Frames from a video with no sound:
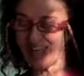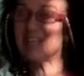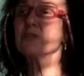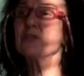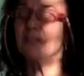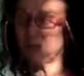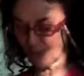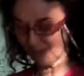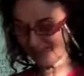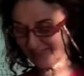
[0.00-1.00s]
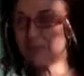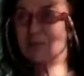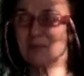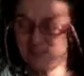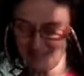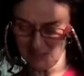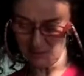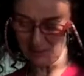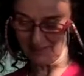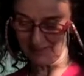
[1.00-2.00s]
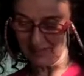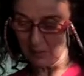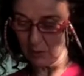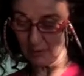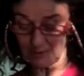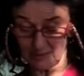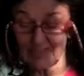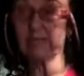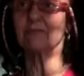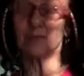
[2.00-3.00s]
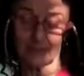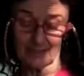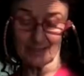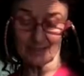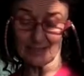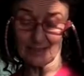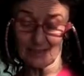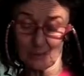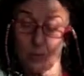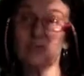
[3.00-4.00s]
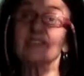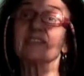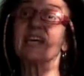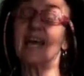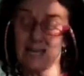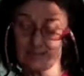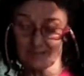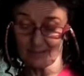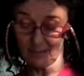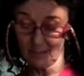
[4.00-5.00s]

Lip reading: As we know his terrible secret, we understand very clearly what stands